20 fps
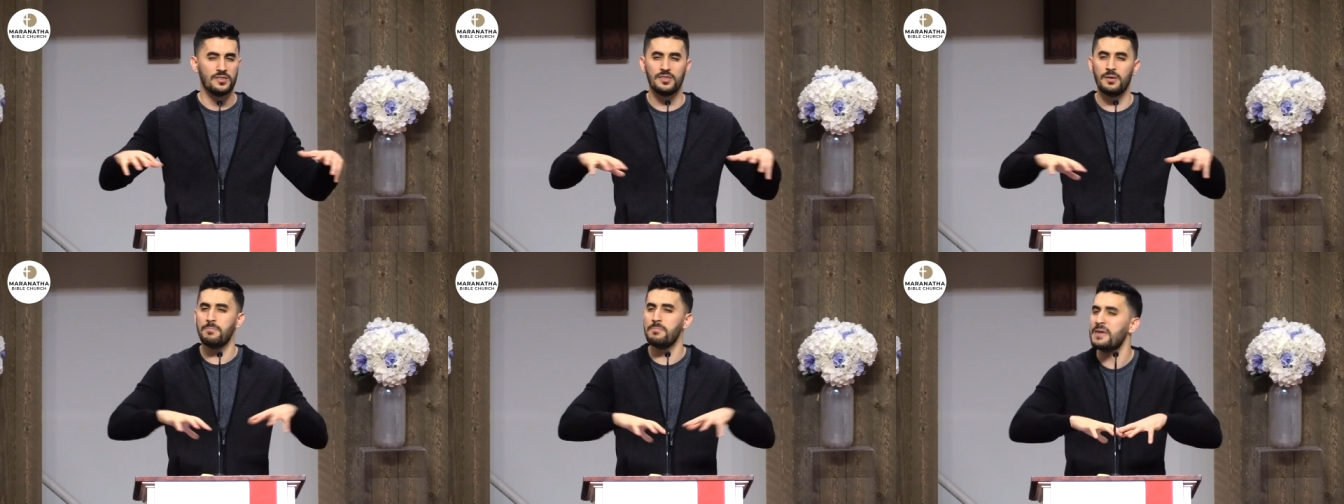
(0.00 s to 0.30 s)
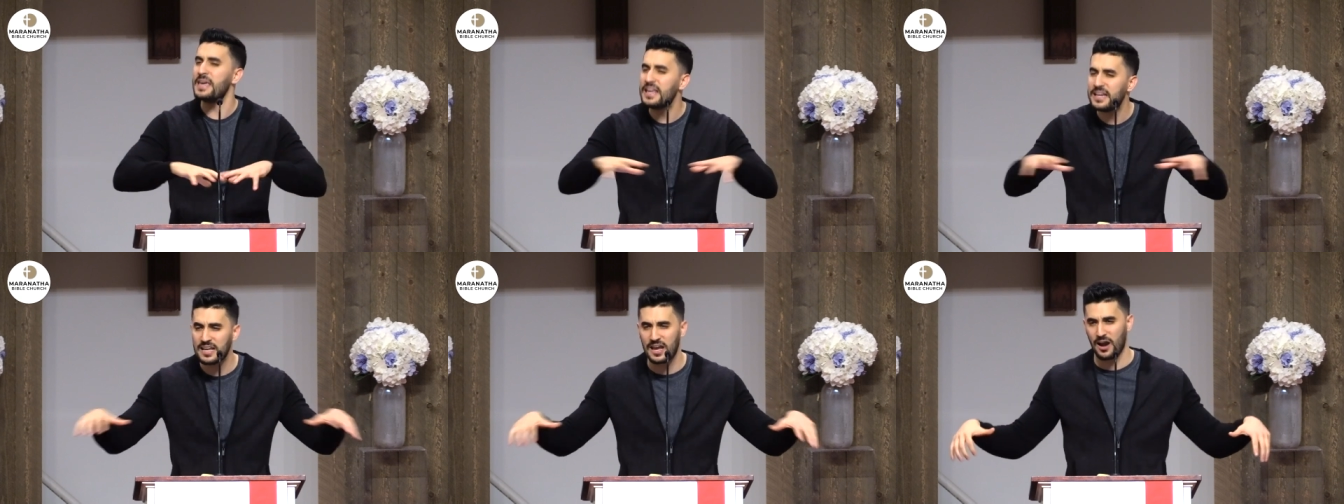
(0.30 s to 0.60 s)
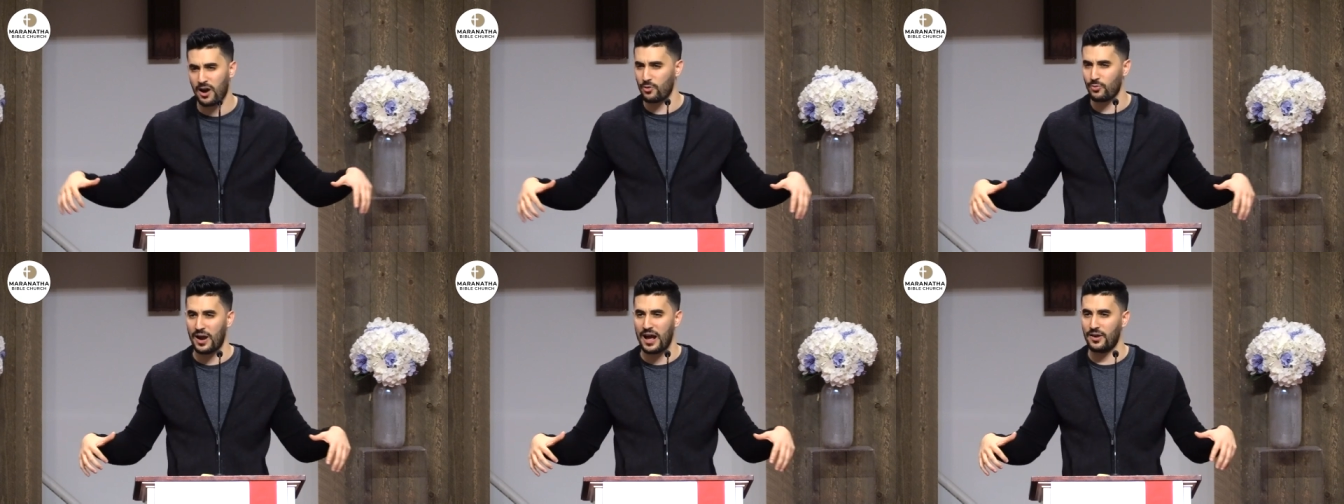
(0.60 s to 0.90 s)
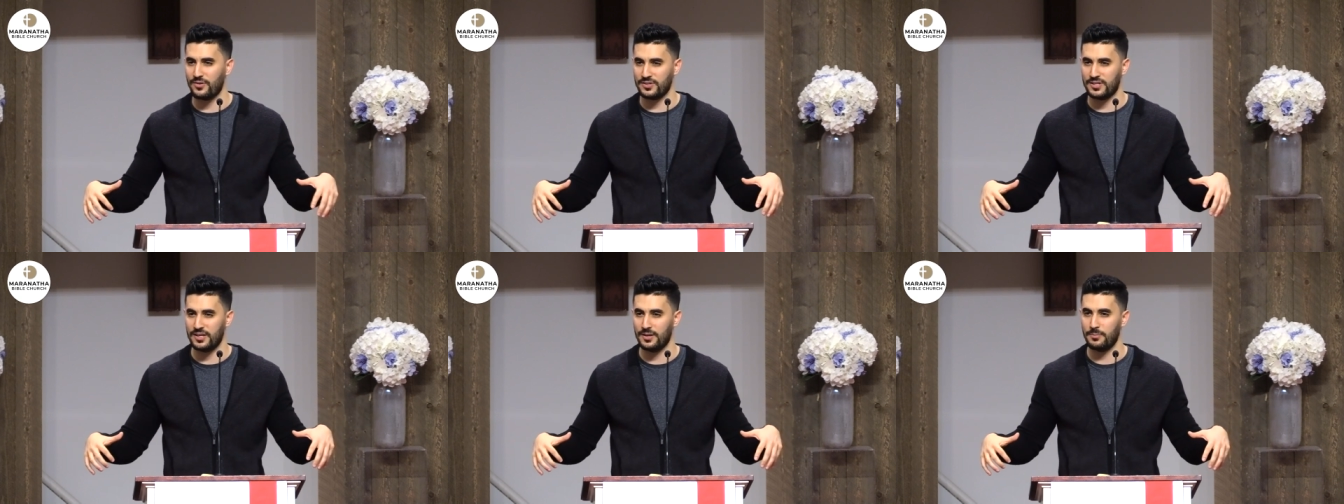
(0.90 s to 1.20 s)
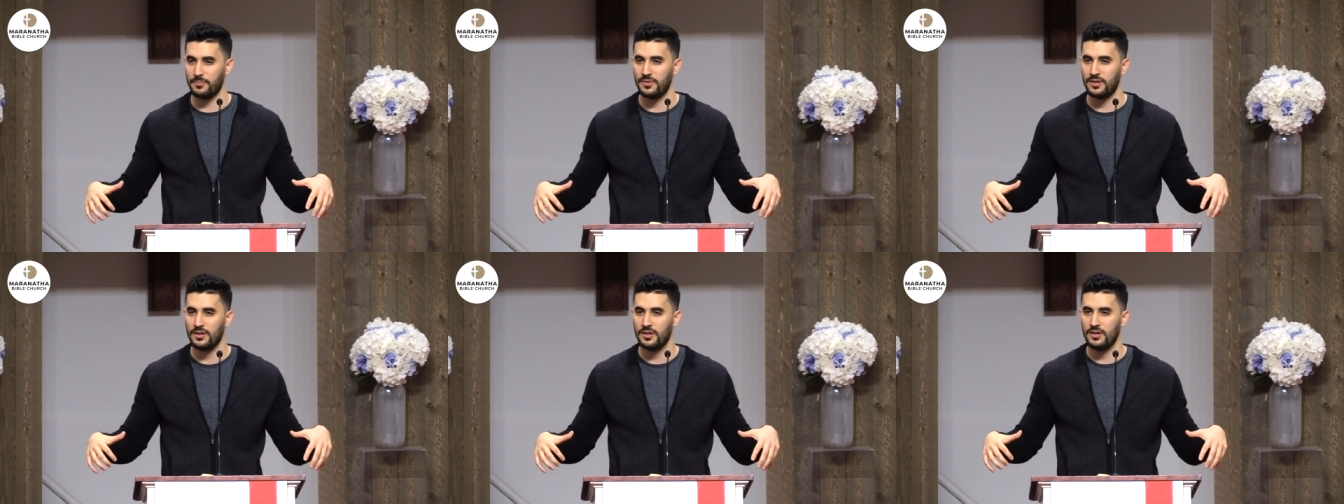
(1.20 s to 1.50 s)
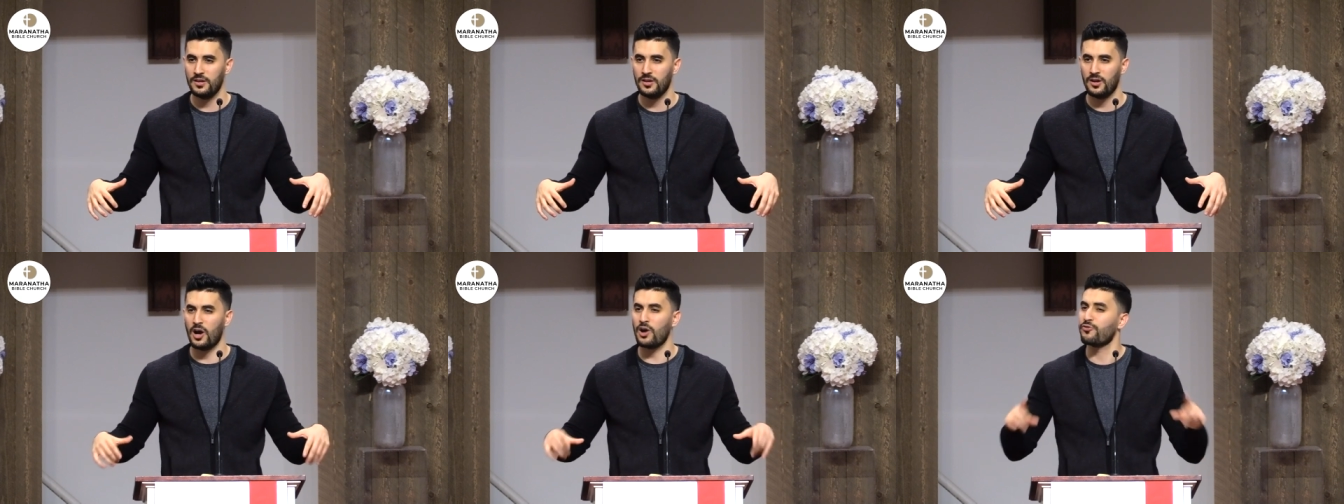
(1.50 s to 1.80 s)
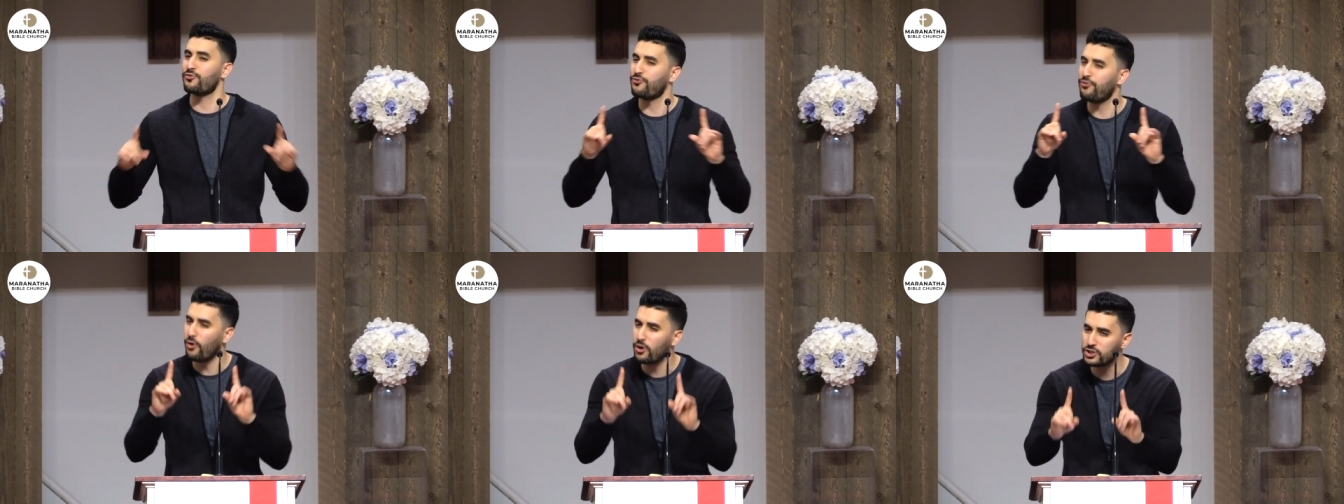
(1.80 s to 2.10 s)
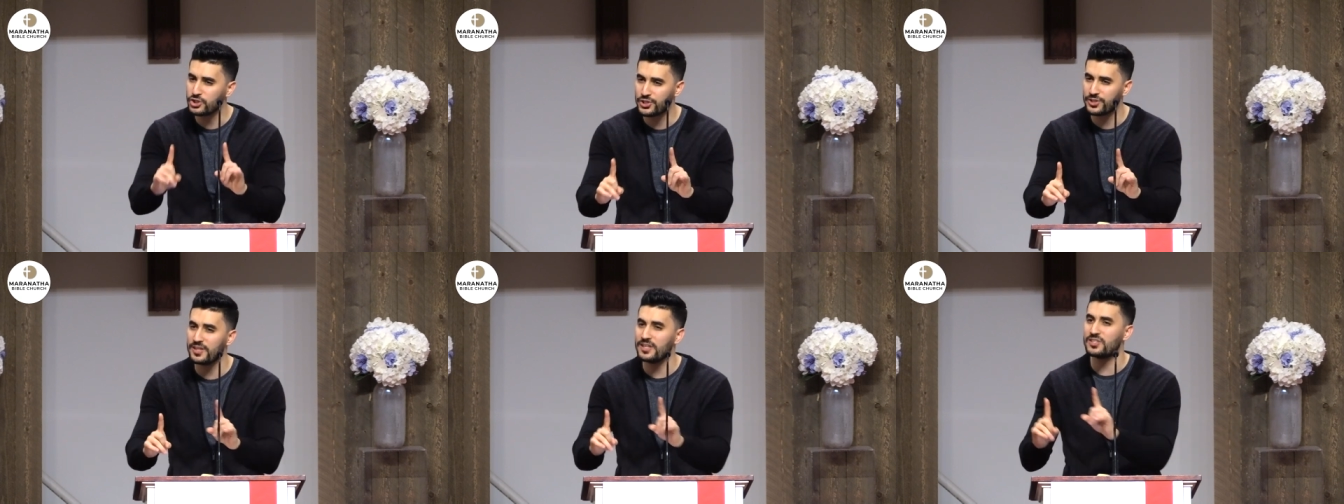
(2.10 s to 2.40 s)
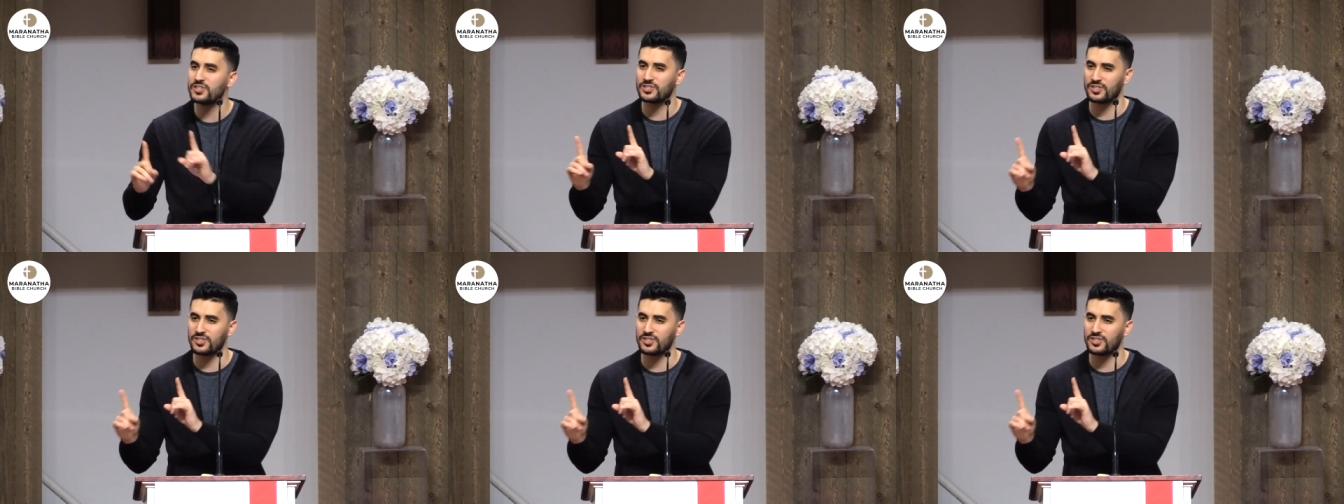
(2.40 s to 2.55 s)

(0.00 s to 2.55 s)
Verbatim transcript: the media around him, unfortunately,